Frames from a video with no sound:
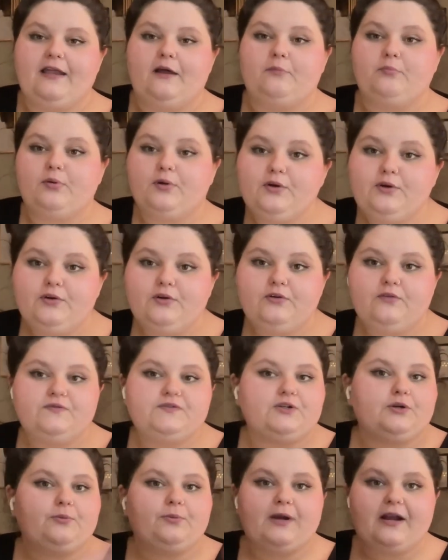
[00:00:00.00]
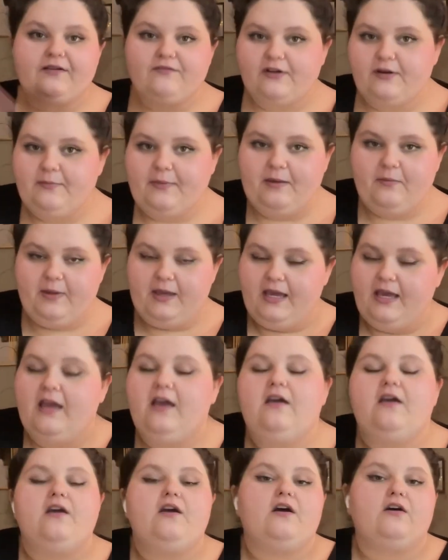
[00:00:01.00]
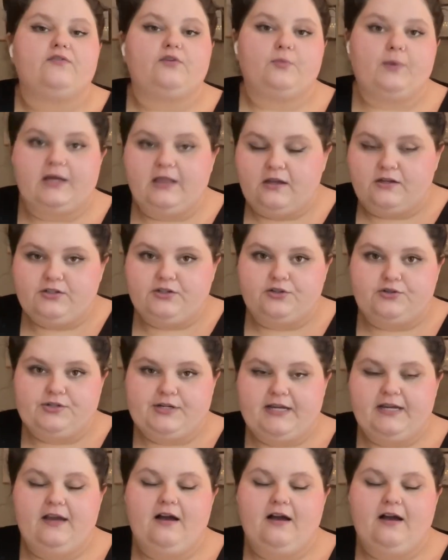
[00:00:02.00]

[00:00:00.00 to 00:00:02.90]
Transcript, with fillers: approved or whatever it may be for weight loss surgery.